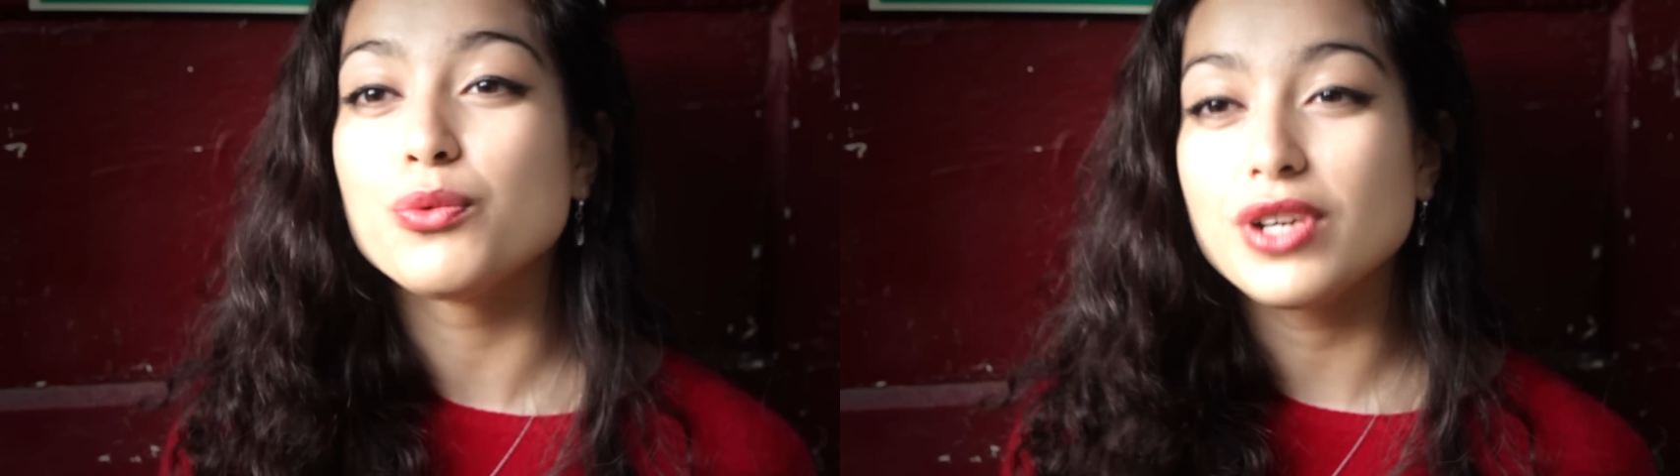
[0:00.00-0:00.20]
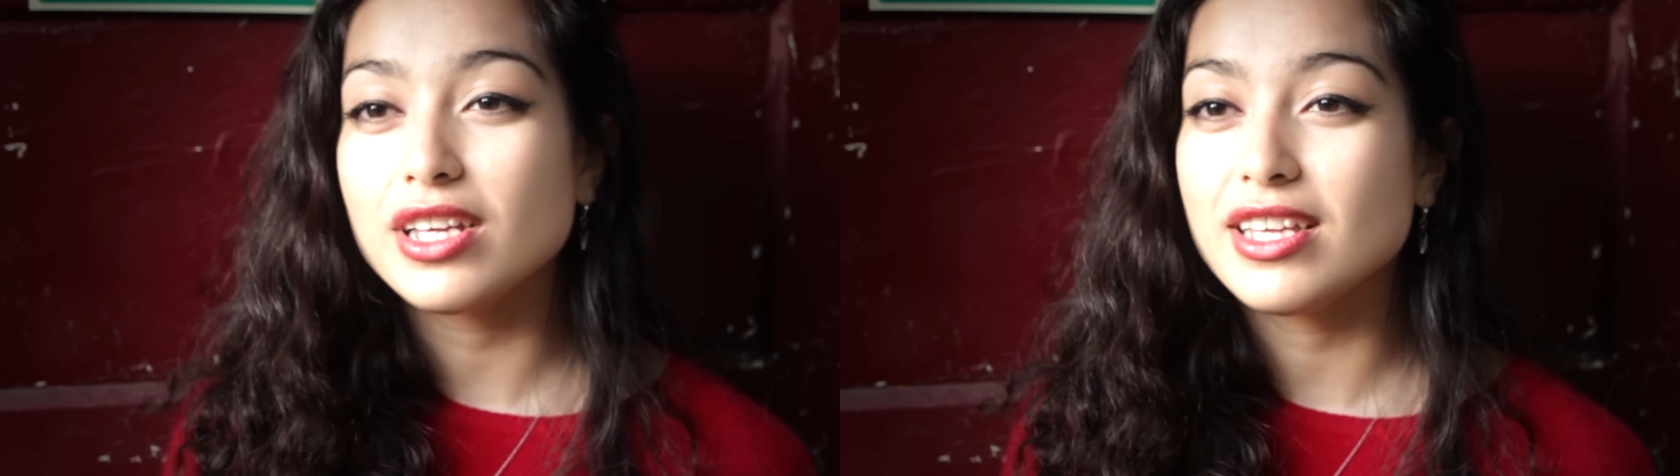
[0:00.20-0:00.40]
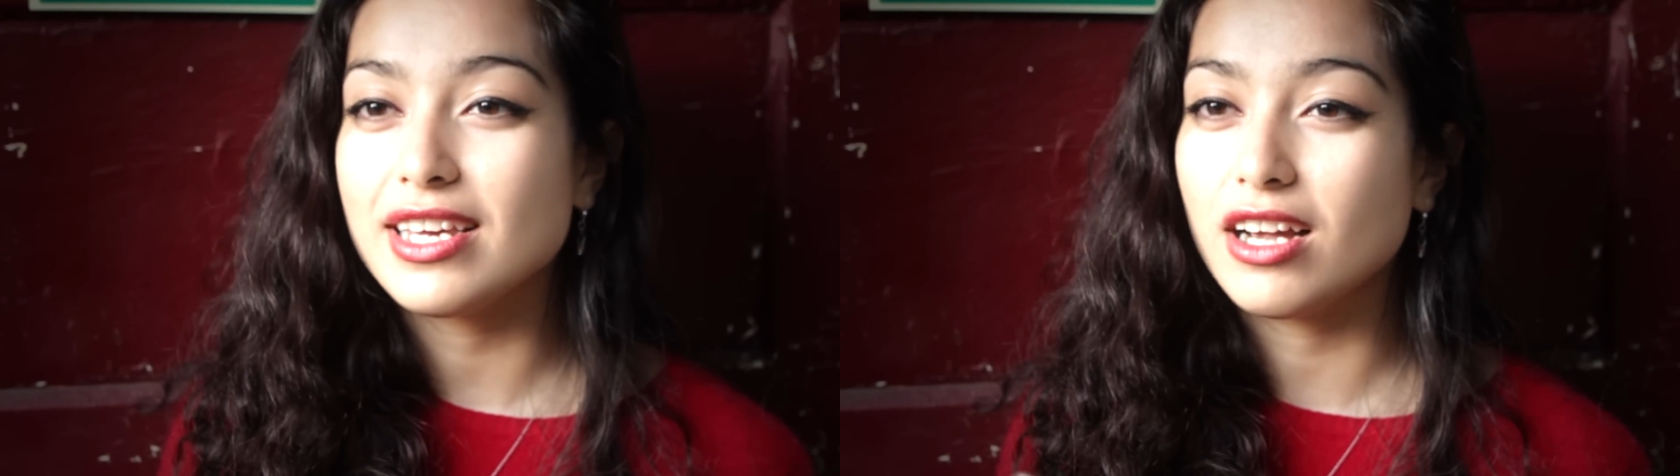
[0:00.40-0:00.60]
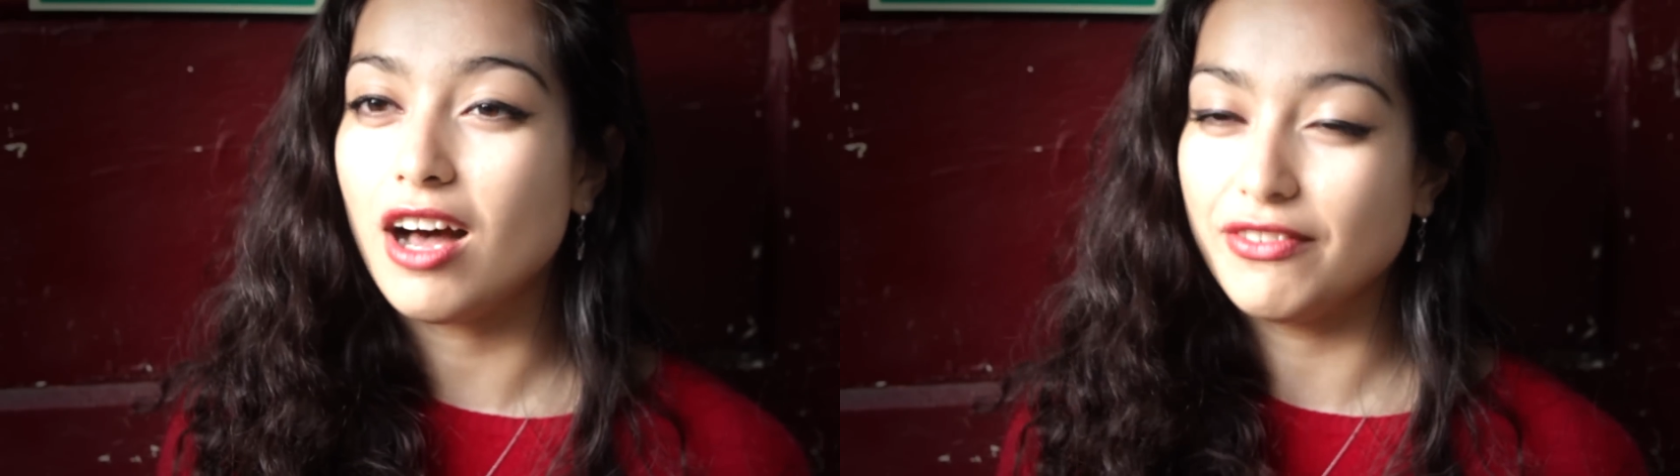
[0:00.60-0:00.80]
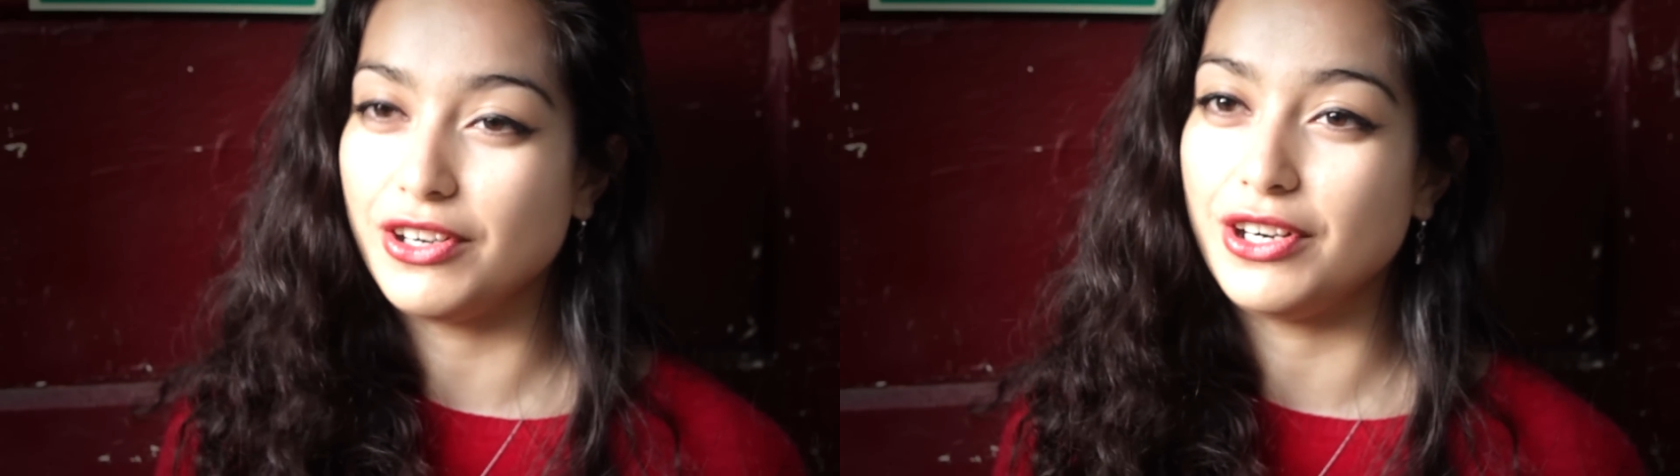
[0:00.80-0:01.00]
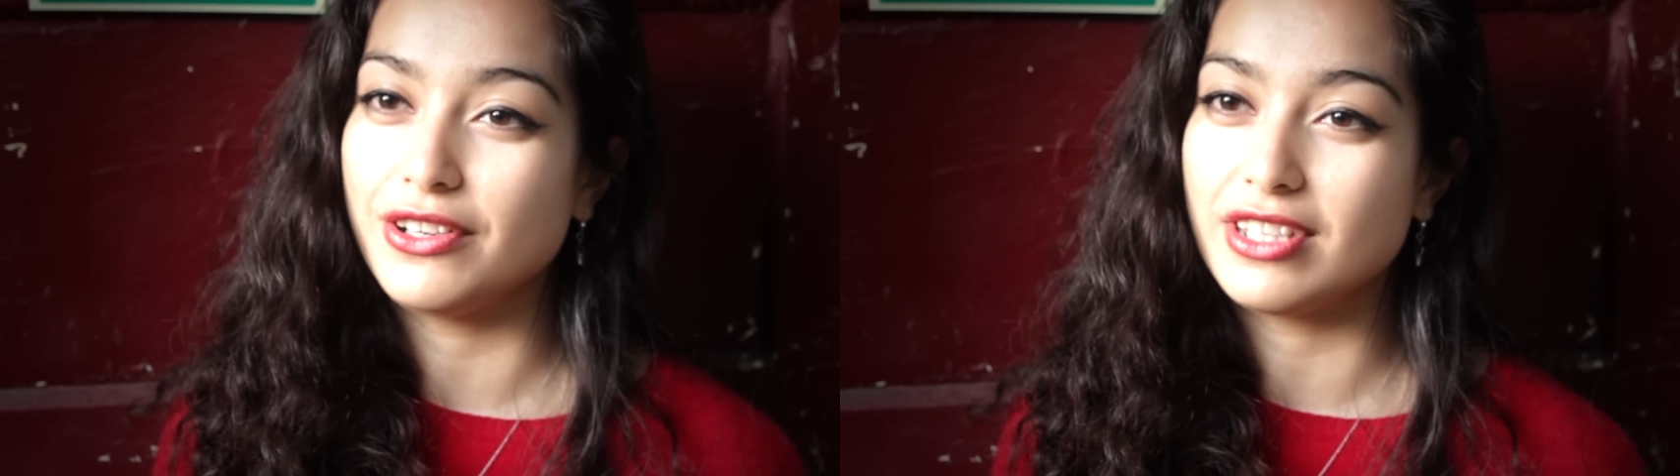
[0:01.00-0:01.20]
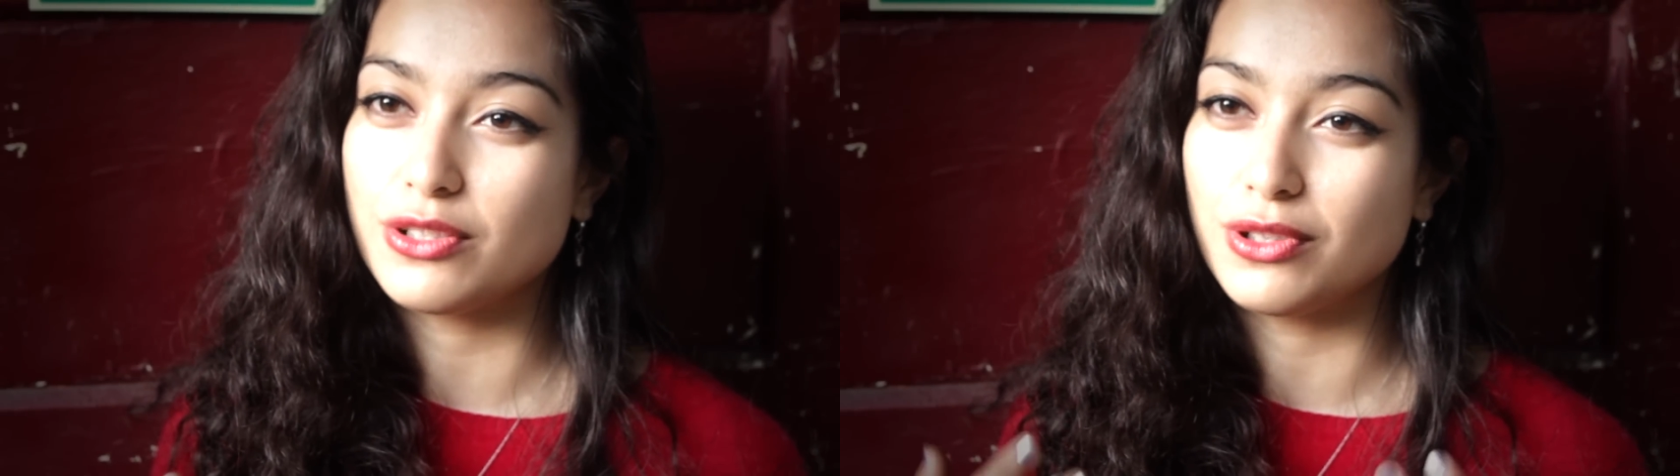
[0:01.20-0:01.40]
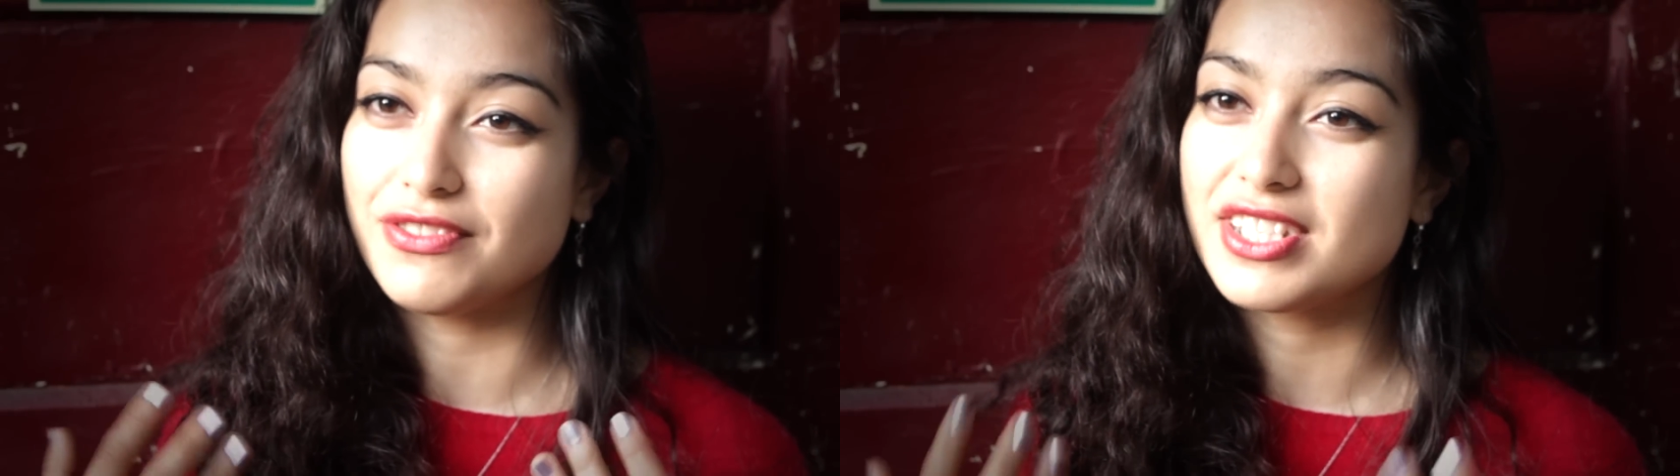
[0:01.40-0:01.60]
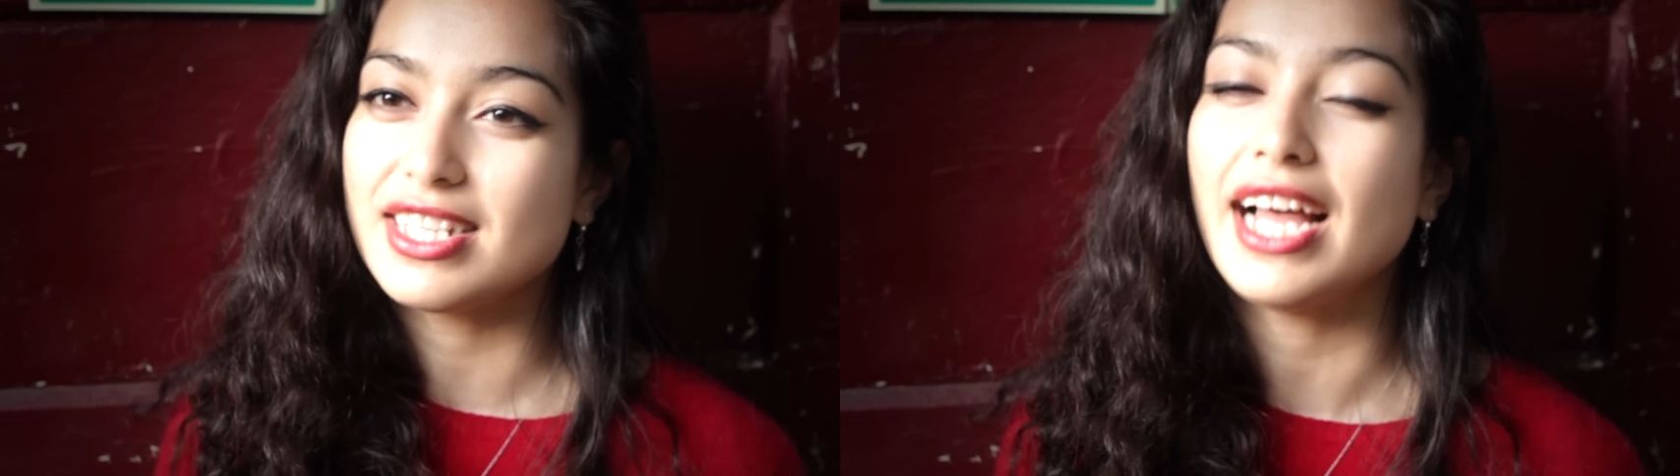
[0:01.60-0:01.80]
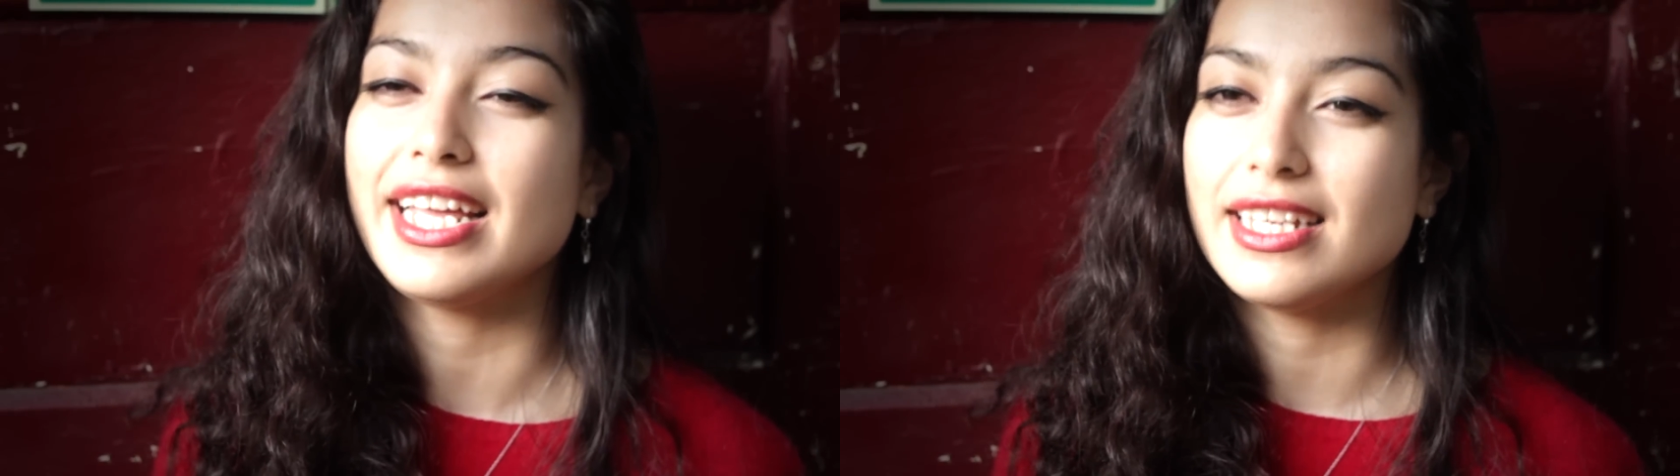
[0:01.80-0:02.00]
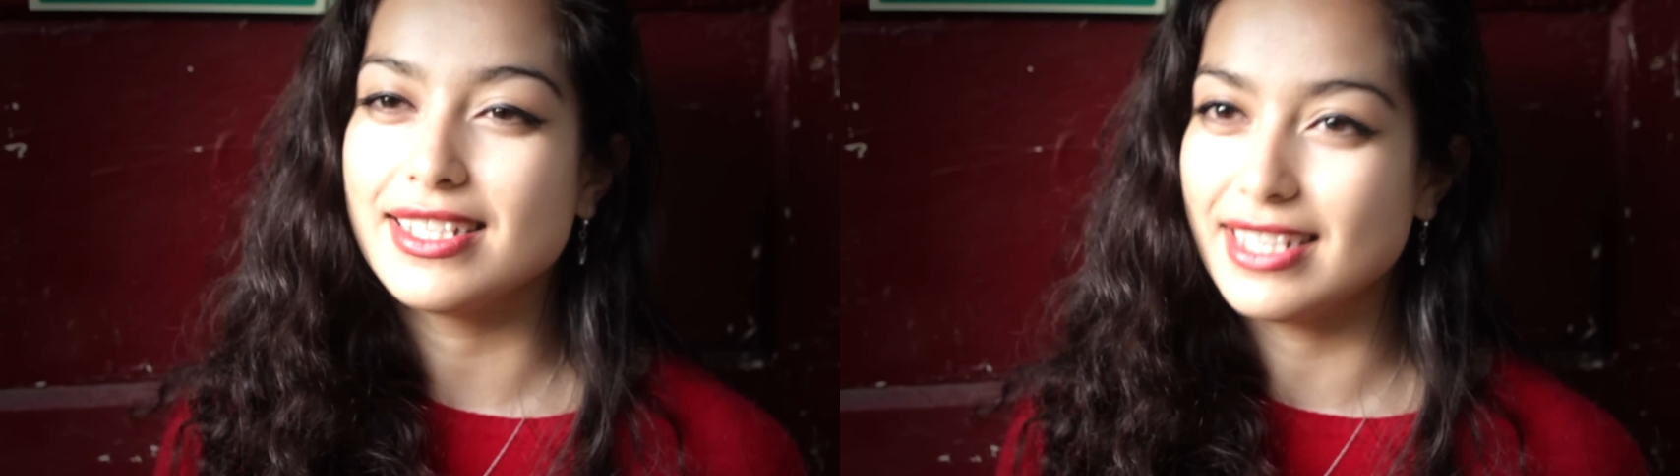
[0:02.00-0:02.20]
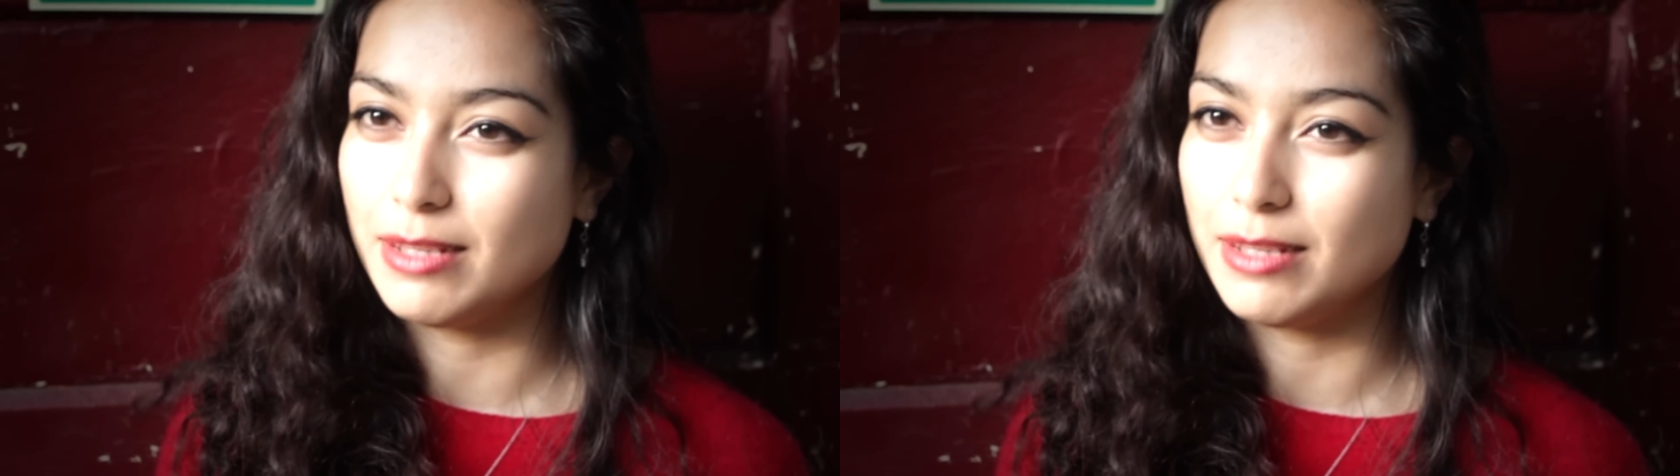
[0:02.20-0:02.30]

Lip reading: really cover the sort of science